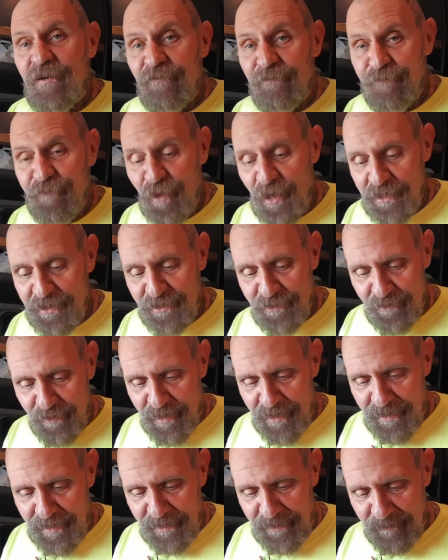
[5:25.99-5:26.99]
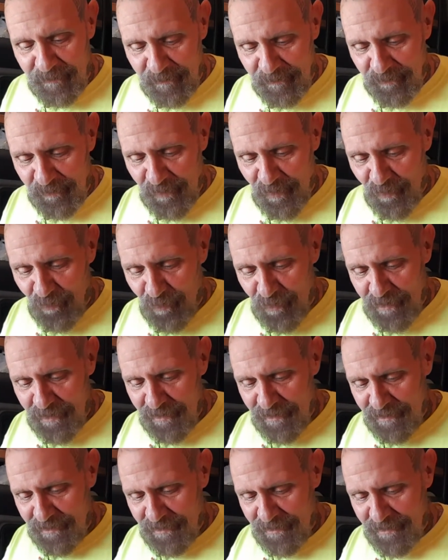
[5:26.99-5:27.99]
frustrating with
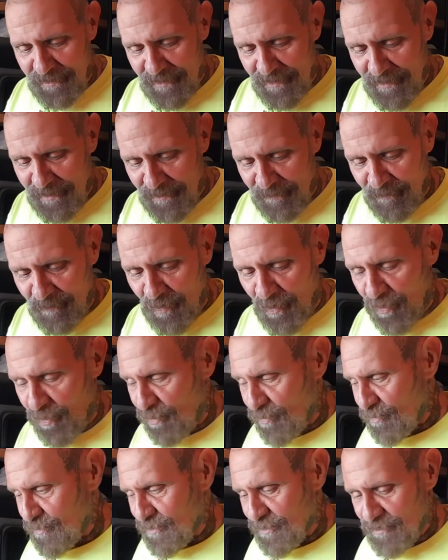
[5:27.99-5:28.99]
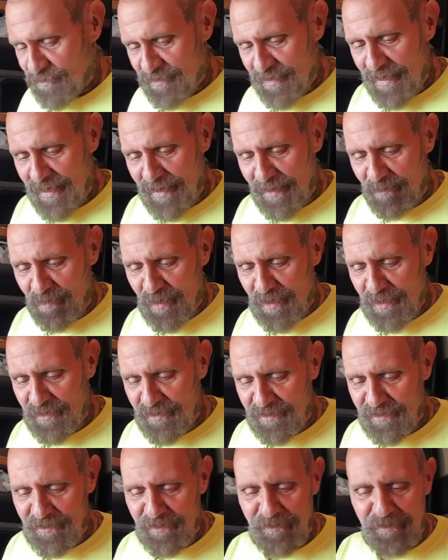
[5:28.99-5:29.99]
this uh, older tablet.